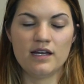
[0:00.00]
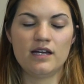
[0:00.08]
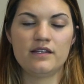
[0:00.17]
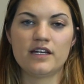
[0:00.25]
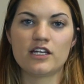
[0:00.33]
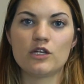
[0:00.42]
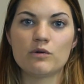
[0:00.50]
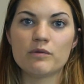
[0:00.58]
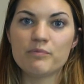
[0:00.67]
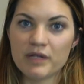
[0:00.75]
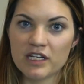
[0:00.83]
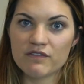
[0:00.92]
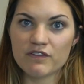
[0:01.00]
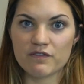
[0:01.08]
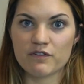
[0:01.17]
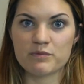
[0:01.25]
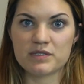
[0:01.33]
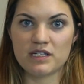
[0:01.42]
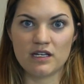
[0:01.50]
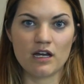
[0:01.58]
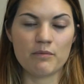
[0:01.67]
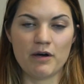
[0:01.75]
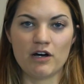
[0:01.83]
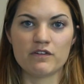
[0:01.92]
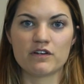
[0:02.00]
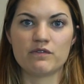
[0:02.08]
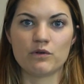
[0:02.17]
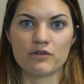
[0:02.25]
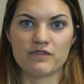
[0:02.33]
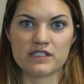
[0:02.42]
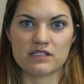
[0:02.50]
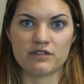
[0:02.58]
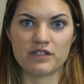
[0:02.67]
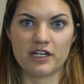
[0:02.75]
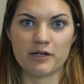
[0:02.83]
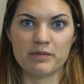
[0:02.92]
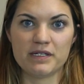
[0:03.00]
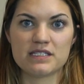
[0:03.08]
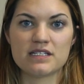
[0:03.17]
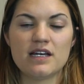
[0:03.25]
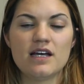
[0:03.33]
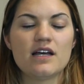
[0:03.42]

and that you would benefit from seeing a pelvic floor physical therapist.